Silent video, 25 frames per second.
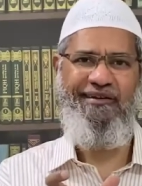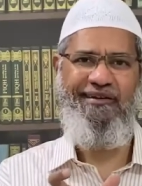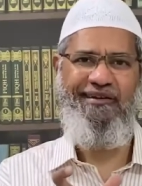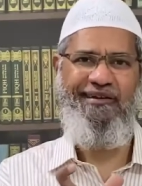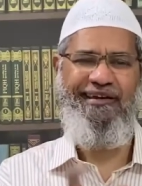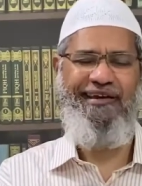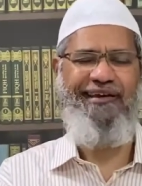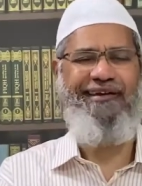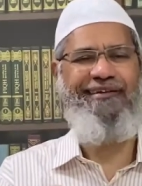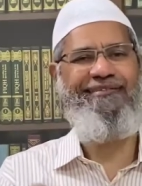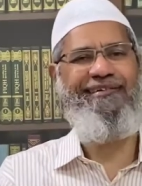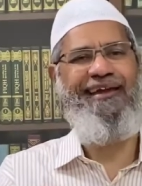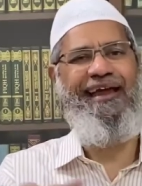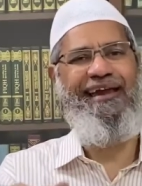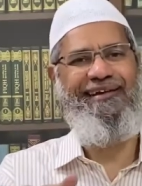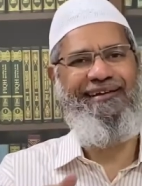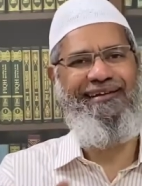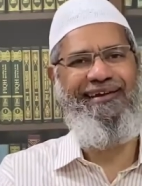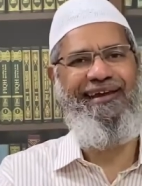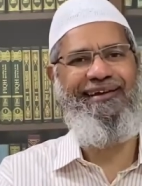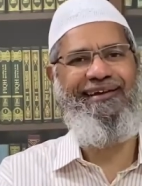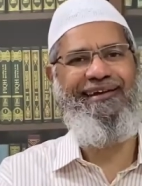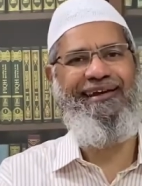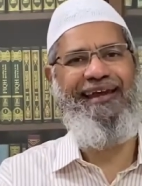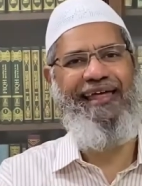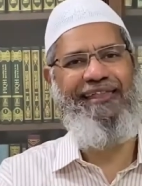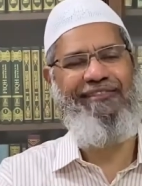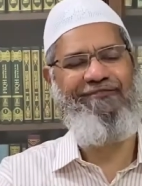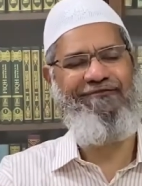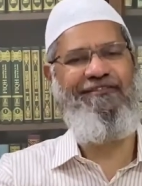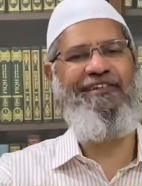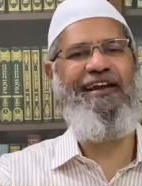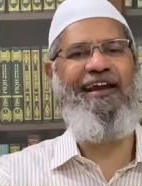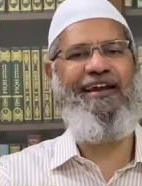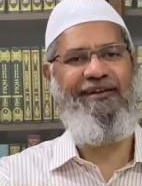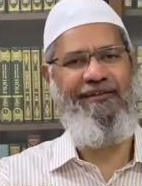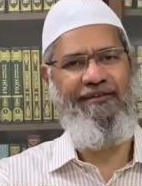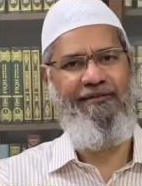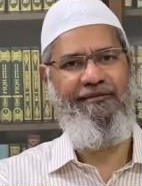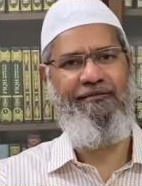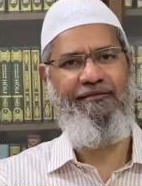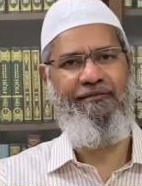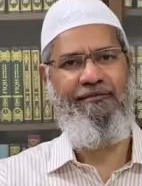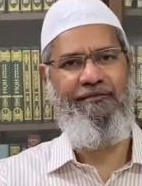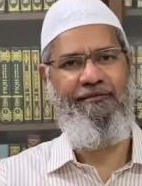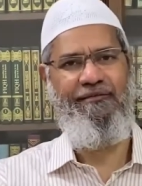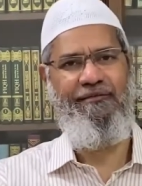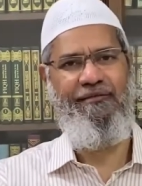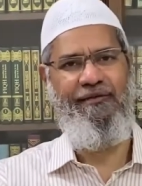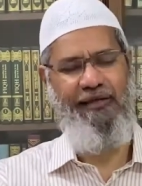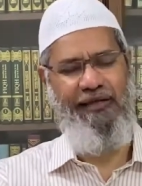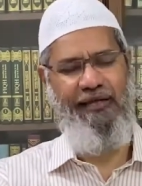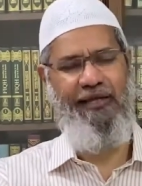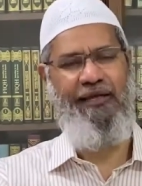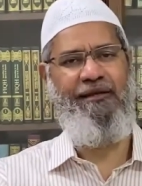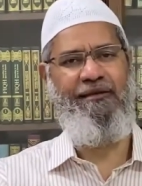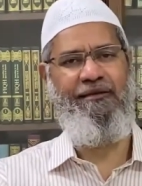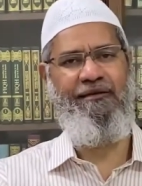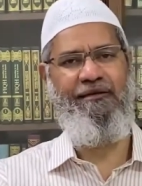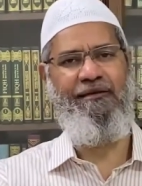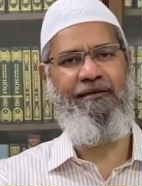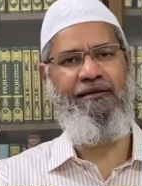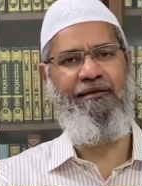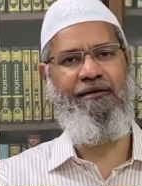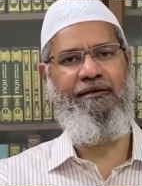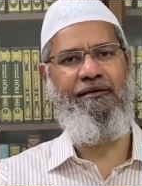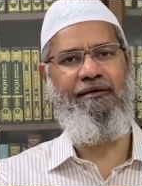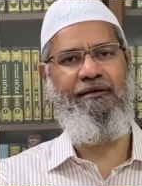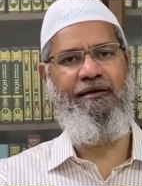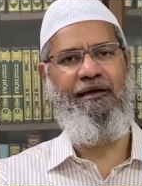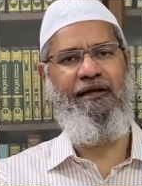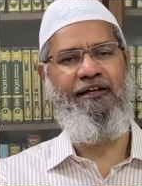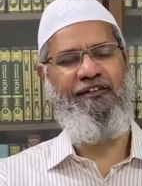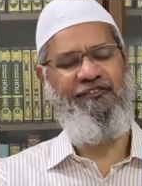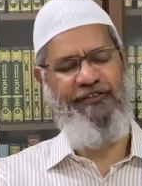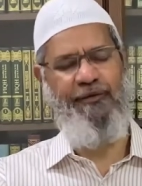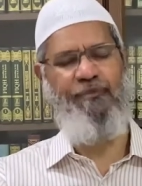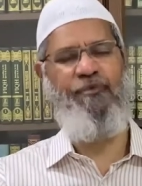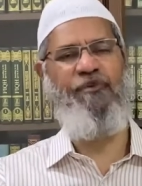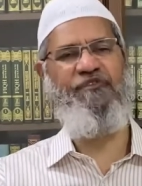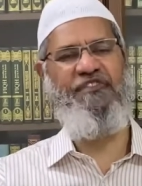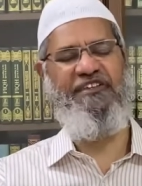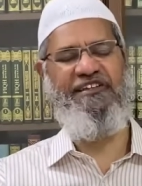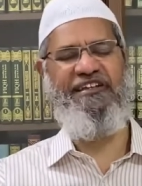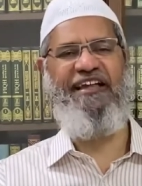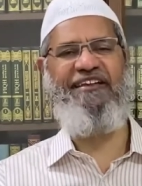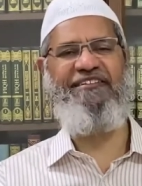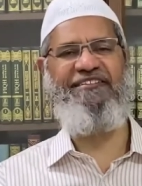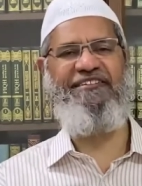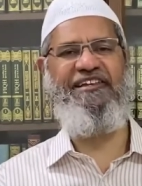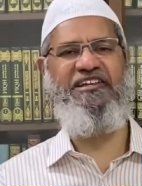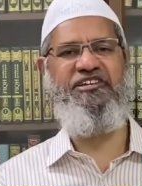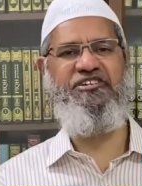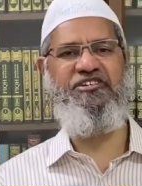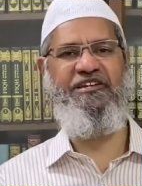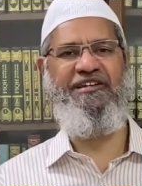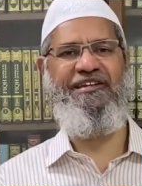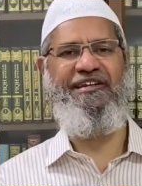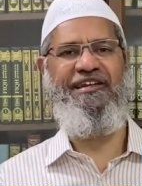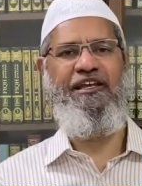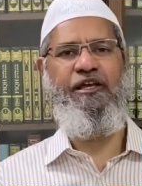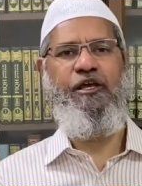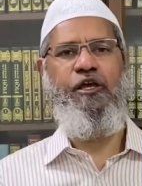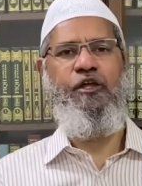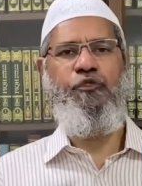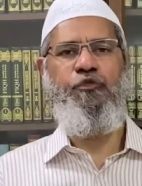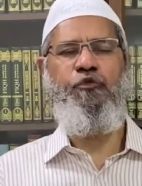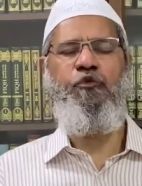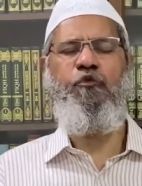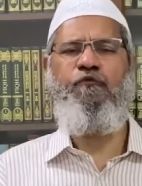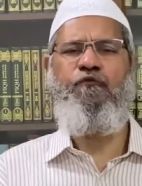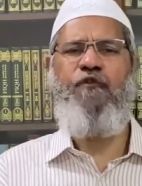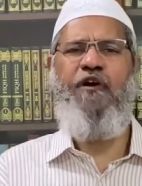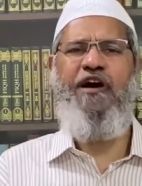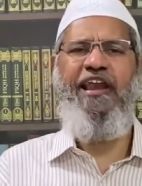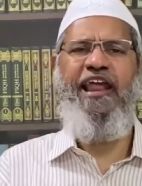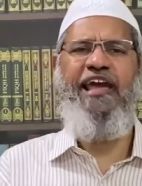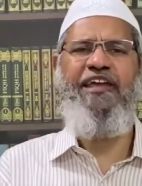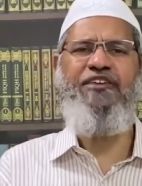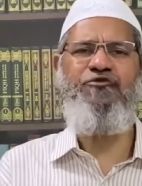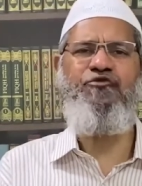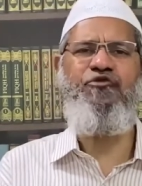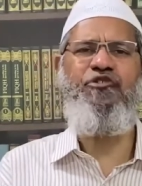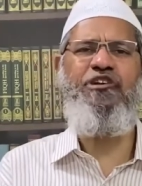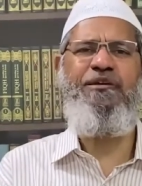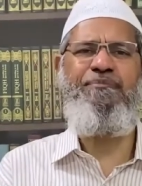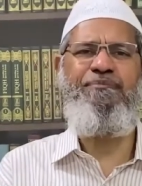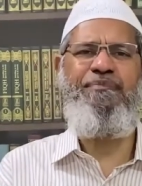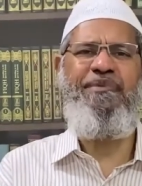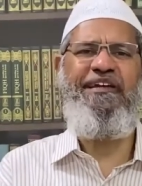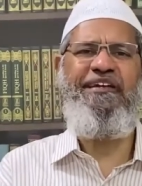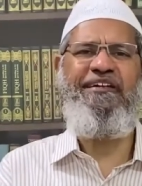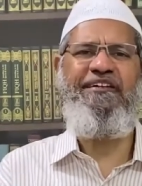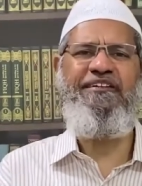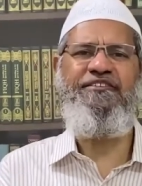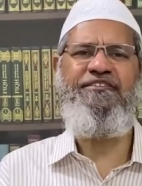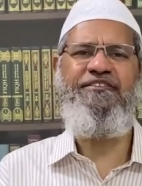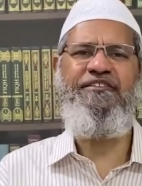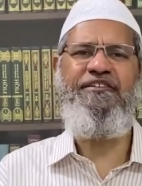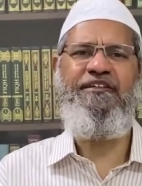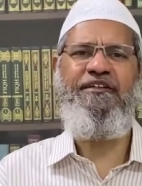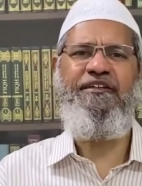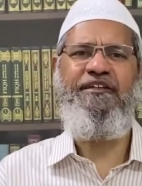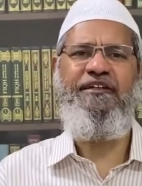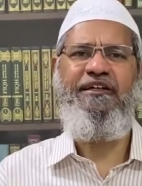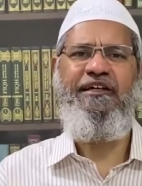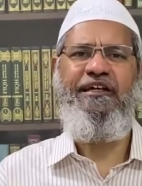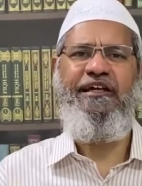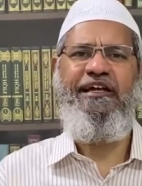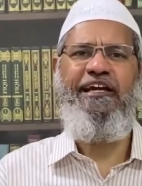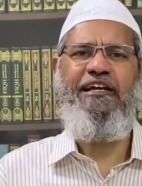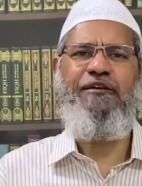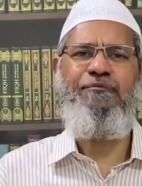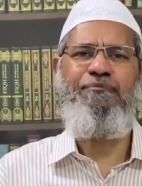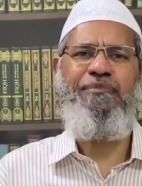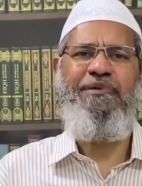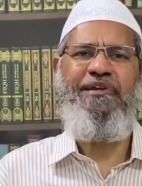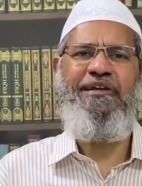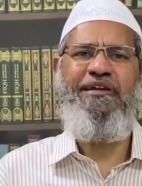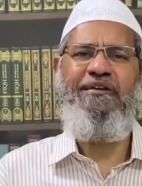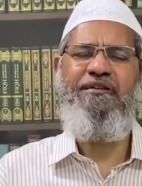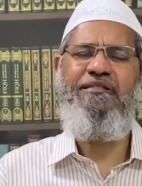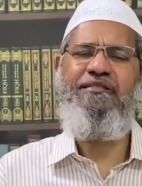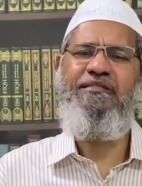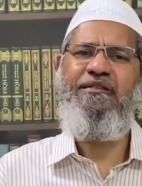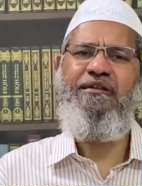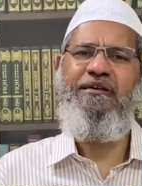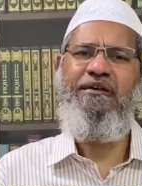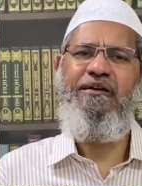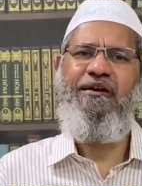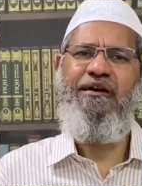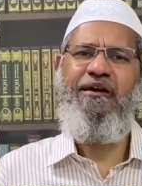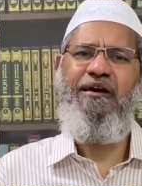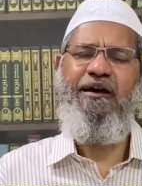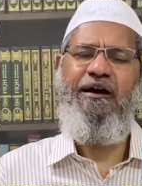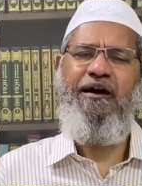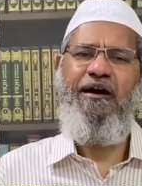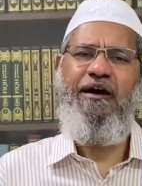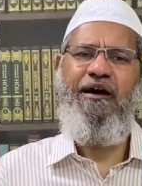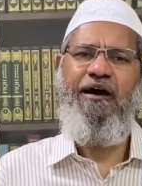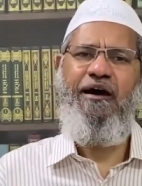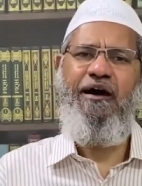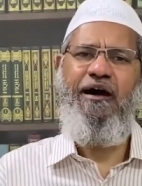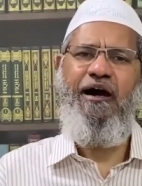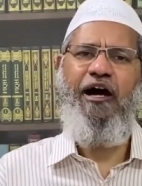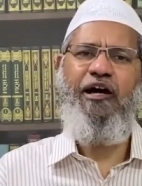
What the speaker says: It's translated as flood in some of the translation. Tufan actually means a